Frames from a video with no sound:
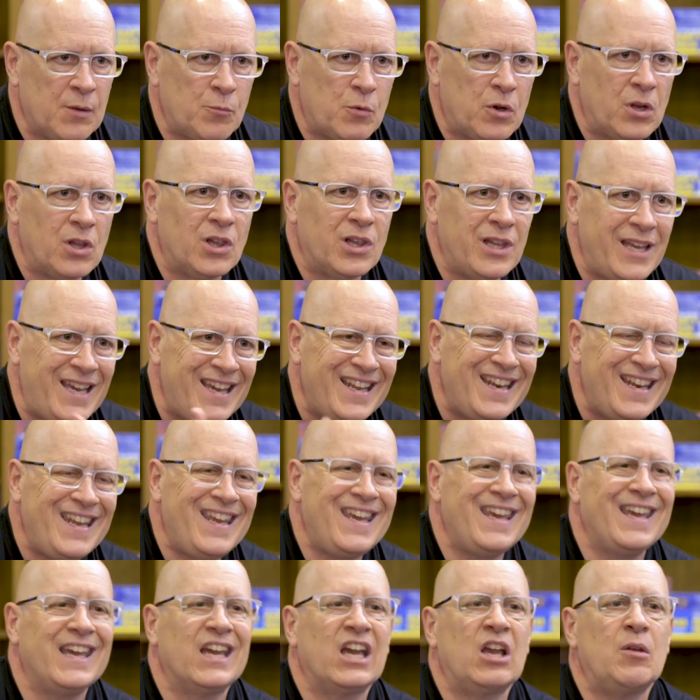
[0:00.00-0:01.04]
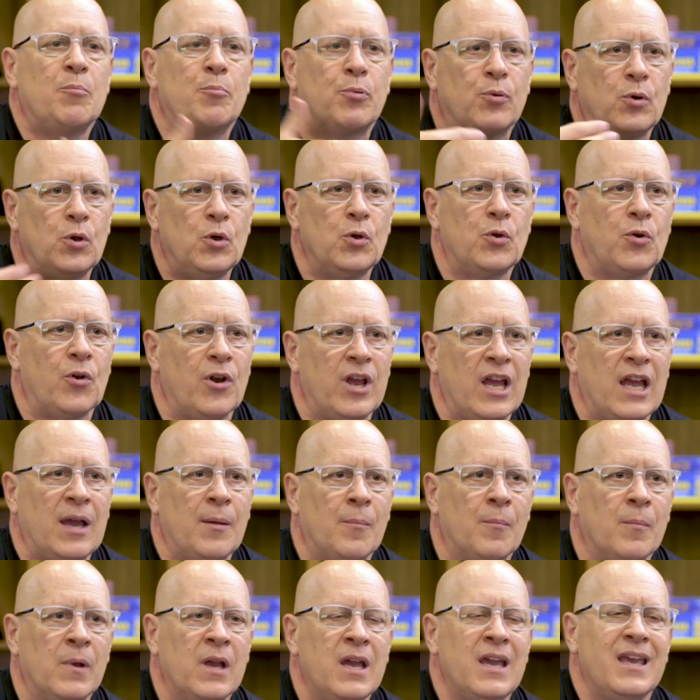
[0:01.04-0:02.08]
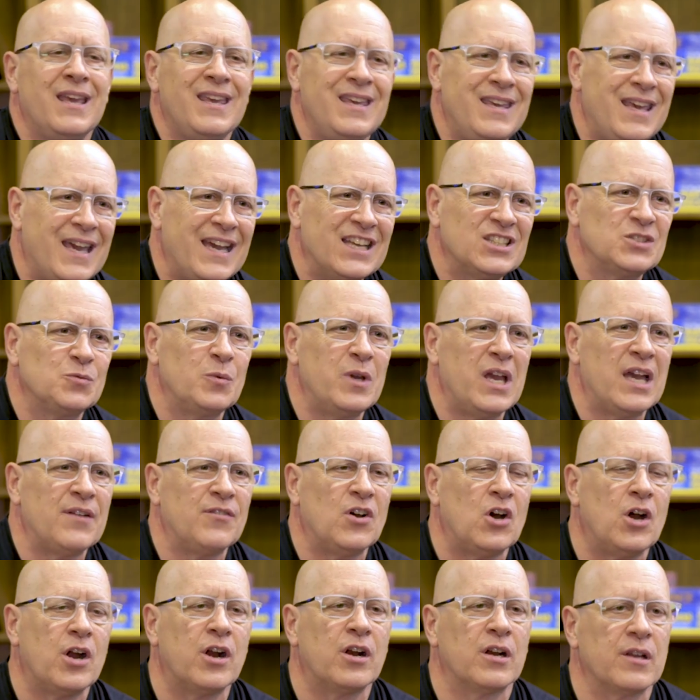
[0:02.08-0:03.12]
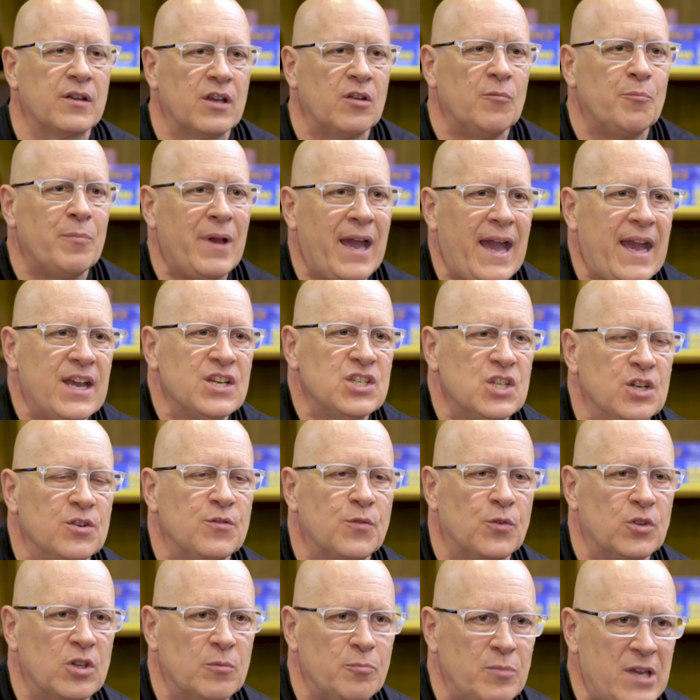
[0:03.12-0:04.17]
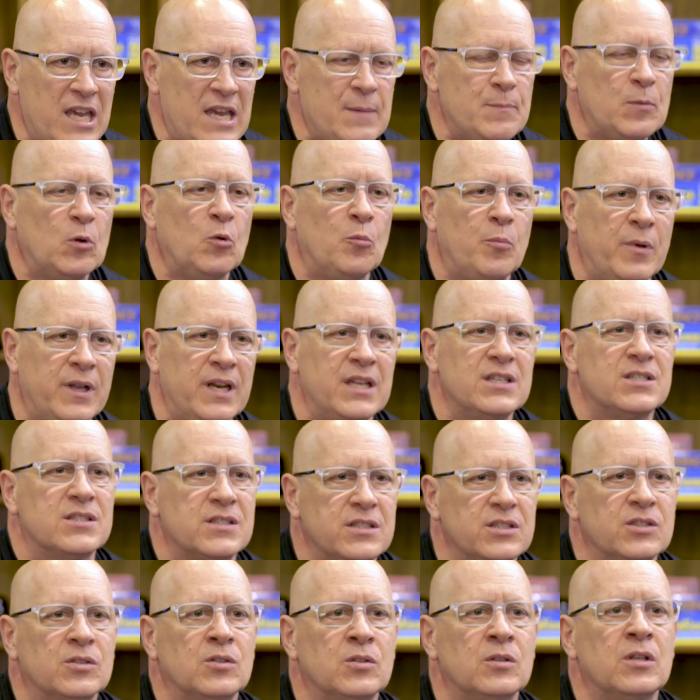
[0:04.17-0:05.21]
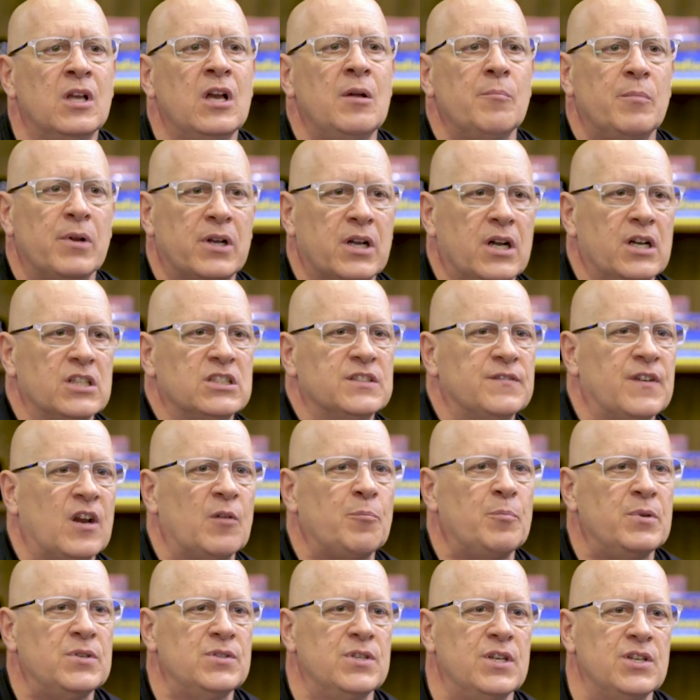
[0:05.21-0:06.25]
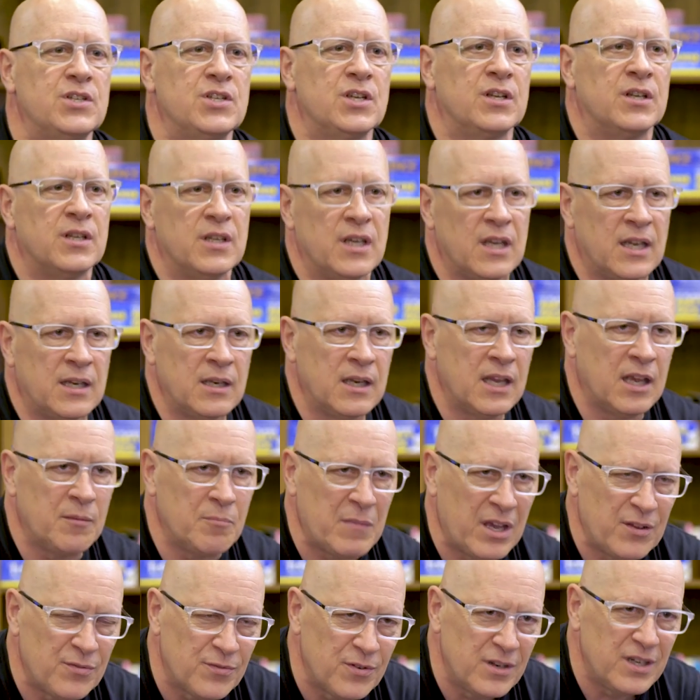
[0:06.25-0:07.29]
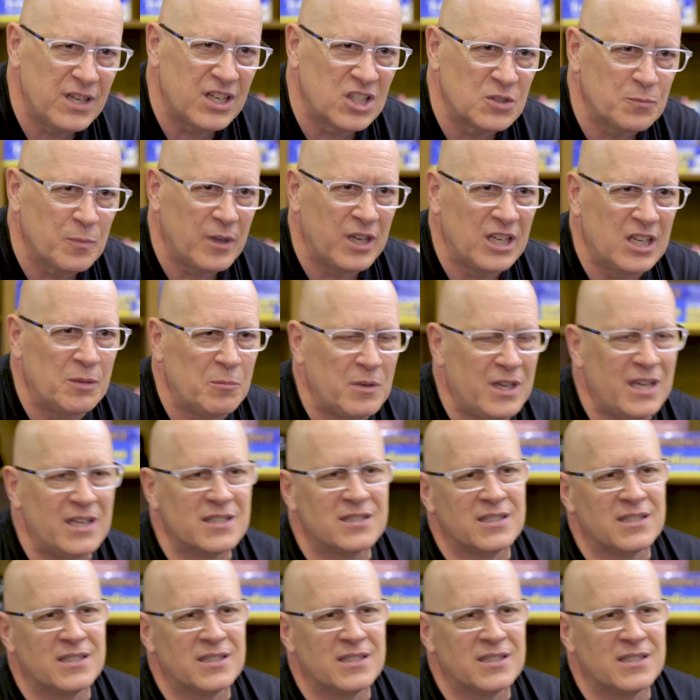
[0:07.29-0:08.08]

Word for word: and we're leading a program. Yes, we have a heart of compassion for the people, but it's still because of our position. And, and my friend explained to me, he